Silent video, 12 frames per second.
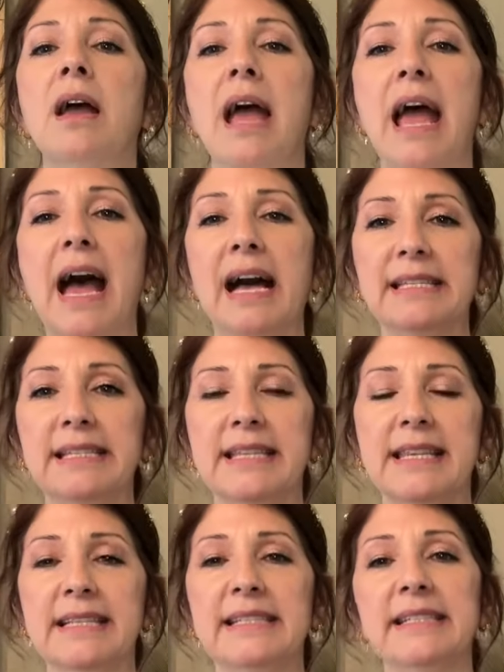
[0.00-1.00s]
has
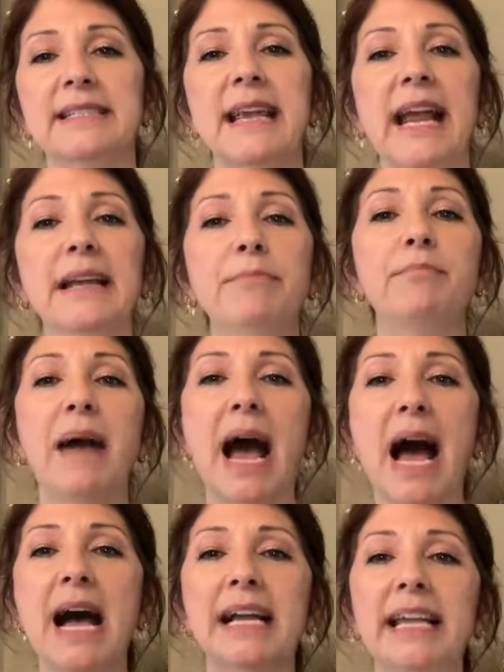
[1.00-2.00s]
this same
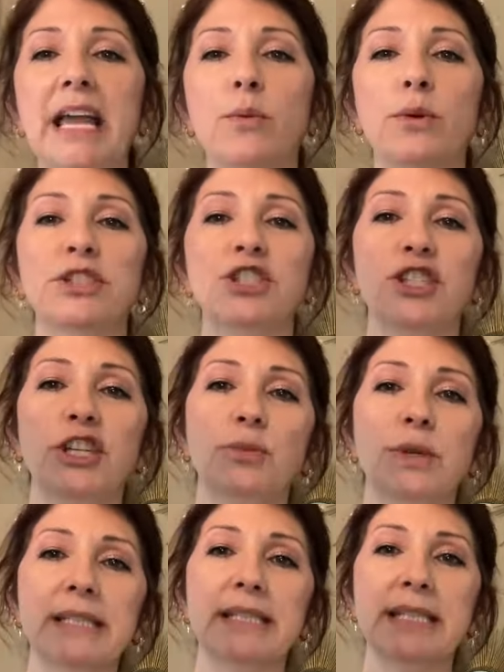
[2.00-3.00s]
bag, and when she
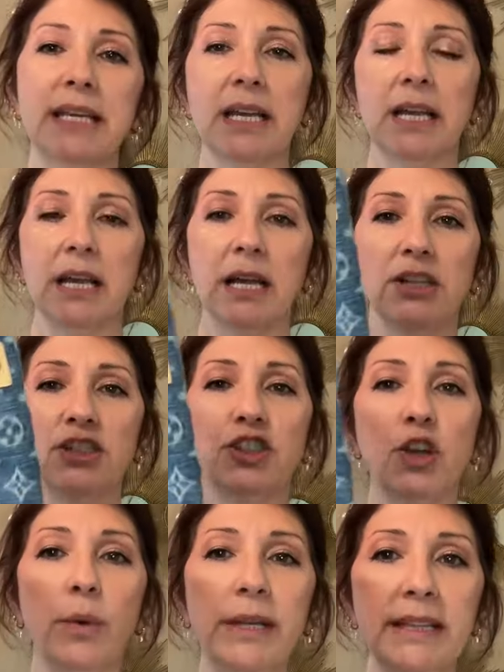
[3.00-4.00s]
was
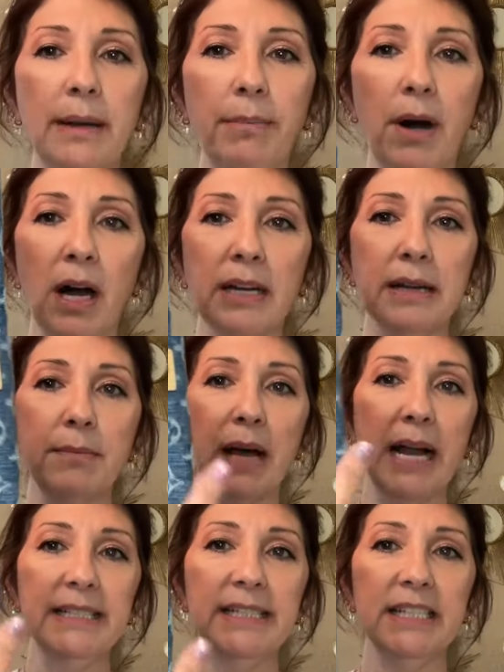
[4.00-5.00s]
showing the bottom,
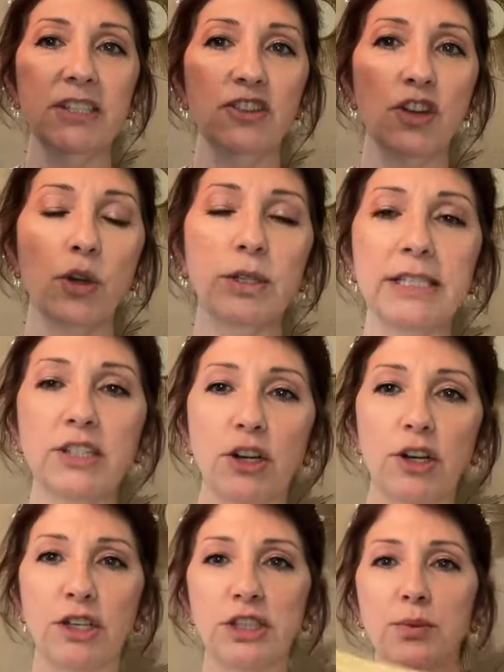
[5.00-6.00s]
I did notice
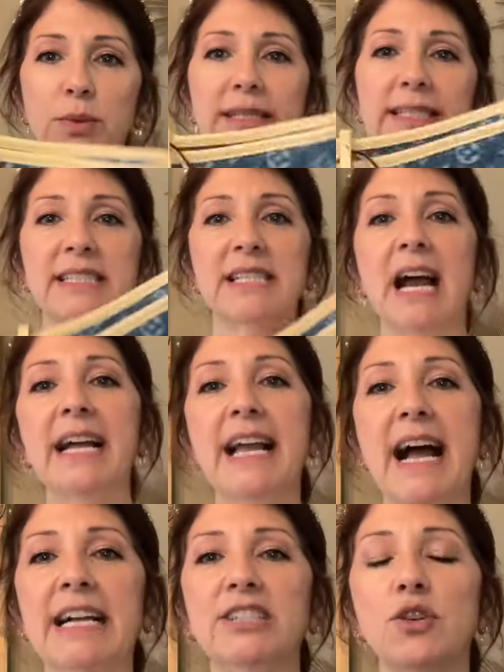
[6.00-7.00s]
hers was
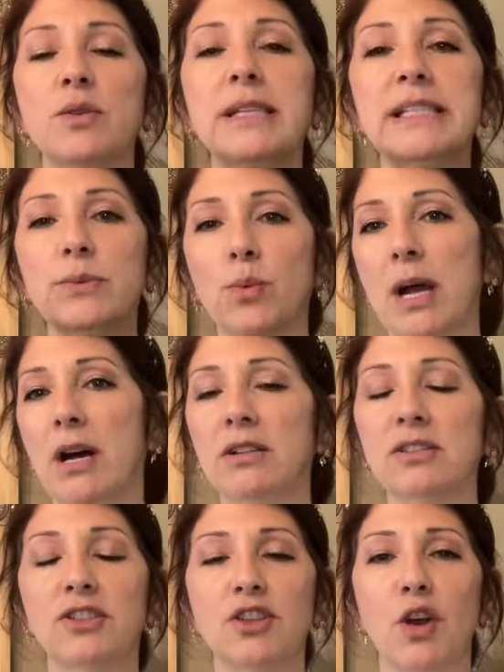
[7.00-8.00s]
diagonal as
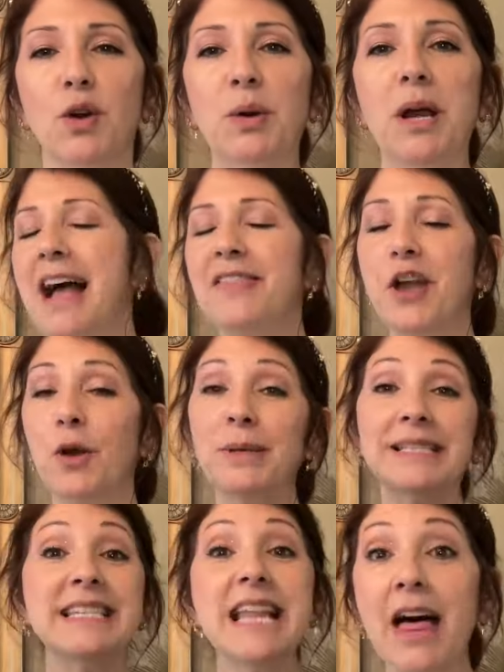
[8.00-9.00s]
well. So there
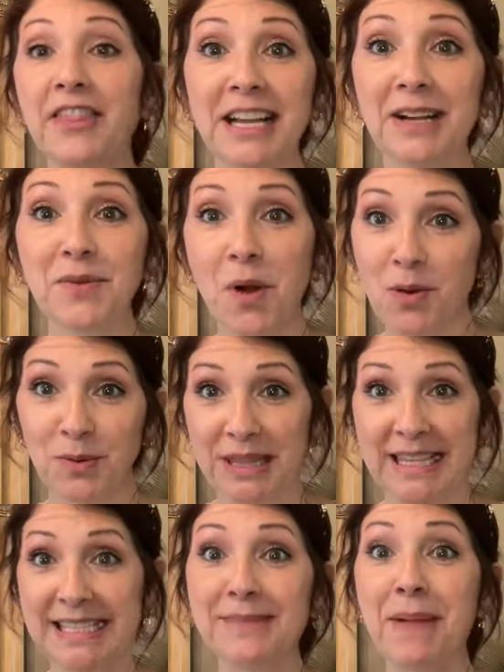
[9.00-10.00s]
was nothing wrong with
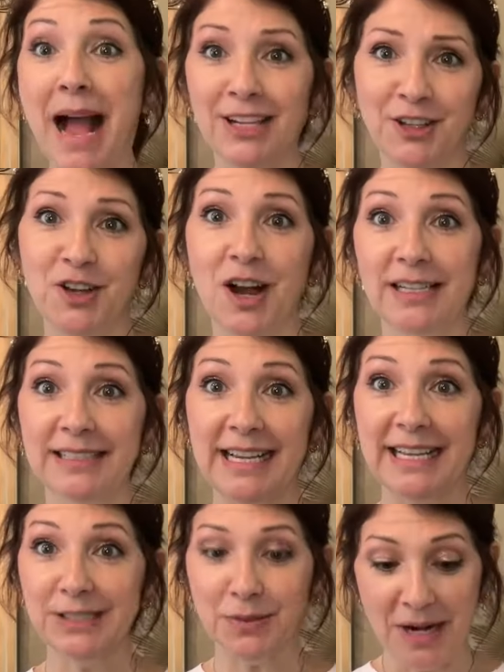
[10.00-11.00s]
this bag, you guys. I
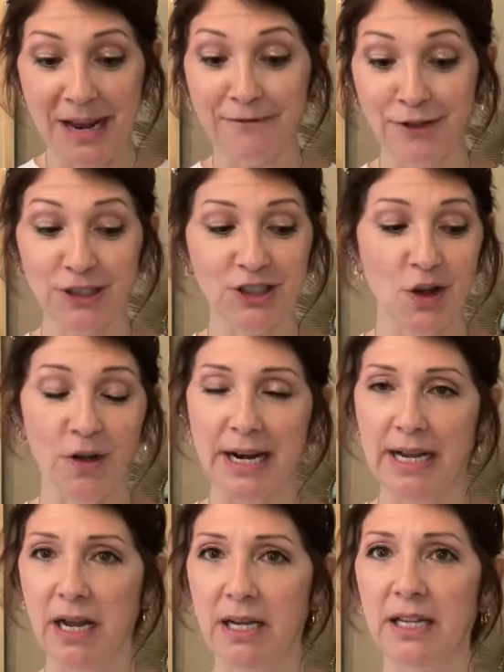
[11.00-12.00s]
guess when I first saw it,
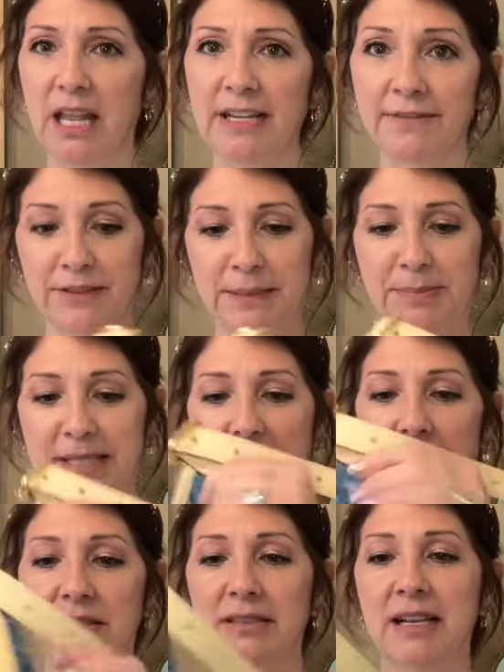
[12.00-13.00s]
I kind of like flipped
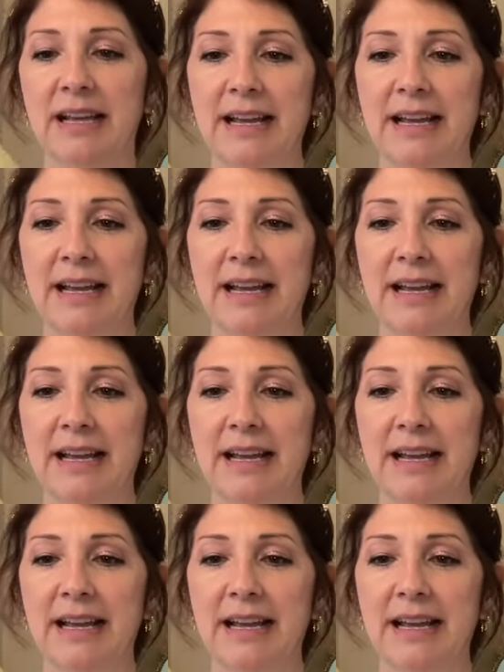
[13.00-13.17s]
out.